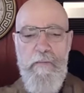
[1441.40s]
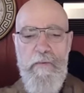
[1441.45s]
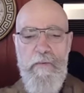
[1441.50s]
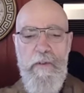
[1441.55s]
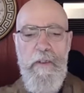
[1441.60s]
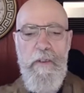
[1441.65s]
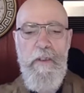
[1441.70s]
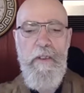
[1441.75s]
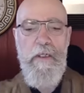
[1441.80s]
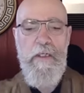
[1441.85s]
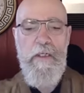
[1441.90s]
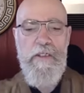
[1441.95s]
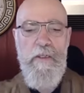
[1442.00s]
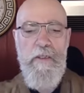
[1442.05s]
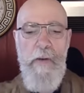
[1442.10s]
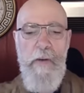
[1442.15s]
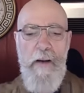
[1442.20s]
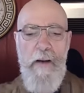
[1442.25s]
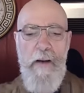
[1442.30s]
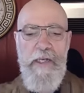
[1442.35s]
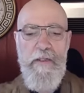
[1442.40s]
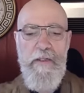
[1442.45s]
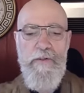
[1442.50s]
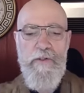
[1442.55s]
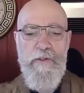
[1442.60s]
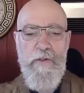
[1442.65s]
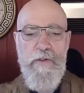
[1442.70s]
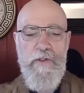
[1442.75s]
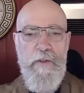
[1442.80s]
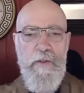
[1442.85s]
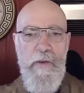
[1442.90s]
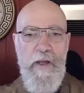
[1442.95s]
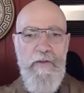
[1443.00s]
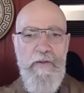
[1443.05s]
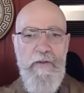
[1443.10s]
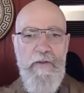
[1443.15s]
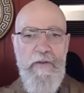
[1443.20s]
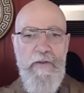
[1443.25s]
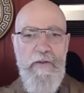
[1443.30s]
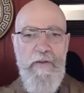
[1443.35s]
almonds or some other
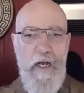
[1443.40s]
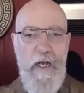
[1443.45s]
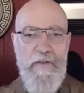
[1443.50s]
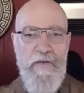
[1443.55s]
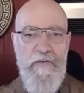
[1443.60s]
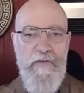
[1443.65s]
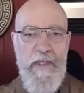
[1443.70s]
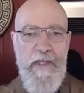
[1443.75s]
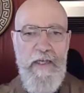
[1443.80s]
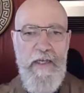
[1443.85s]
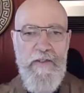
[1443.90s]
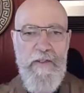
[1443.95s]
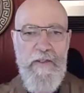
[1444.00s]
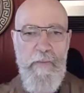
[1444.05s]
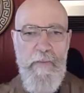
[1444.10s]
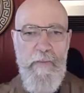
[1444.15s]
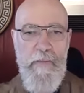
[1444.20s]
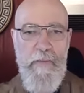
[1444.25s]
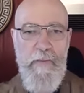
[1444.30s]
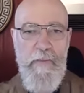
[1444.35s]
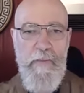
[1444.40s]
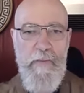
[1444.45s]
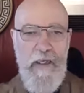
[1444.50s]
kinds of things that might make it